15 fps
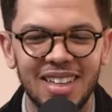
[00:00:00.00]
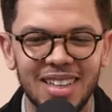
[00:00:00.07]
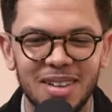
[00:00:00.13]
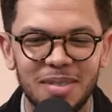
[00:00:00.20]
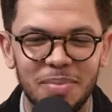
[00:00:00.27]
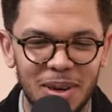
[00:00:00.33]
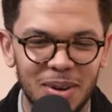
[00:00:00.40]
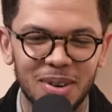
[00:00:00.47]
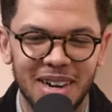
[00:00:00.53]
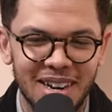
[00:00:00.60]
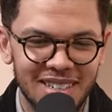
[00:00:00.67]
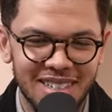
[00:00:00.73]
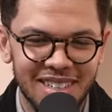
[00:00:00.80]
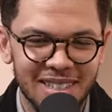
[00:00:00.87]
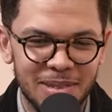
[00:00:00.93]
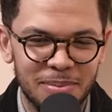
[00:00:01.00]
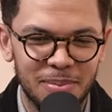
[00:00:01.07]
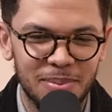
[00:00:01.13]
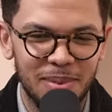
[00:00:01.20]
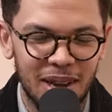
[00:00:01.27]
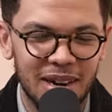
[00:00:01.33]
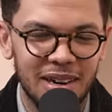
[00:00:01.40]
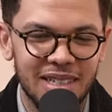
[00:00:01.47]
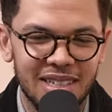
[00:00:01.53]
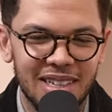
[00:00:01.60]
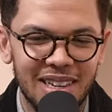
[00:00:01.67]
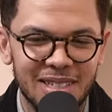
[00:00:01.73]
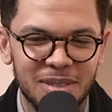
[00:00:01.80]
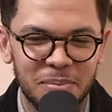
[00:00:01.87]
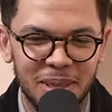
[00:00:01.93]
But
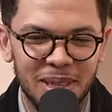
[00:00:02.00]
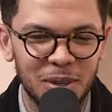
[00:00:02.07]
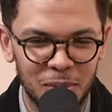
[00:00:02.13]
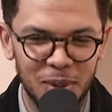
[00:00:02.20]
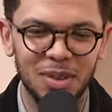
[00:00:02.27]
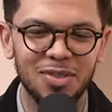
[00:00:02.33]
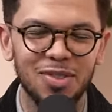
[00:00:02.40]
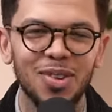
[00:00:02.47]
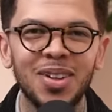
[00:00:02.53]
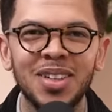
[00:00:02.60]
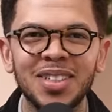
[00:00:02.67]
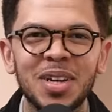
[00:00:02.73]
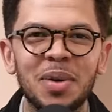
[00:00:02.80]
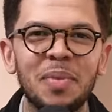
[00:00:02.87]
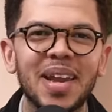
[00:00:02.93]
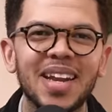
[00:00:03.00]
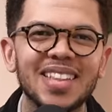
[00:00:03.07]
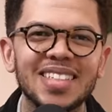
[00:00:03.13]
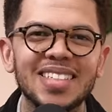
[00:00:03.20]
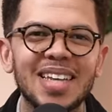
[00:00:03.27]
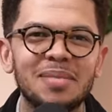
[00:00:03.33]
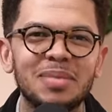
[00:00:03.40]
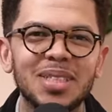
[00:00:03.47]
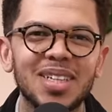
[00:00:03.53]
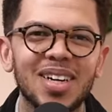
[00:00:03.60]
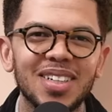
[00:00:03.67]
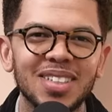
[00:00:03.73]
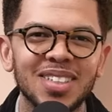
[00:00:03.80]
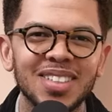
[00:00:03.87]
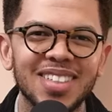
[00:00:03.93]
Oratile's beard will fall, no matter the
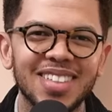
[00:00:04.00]
sabotage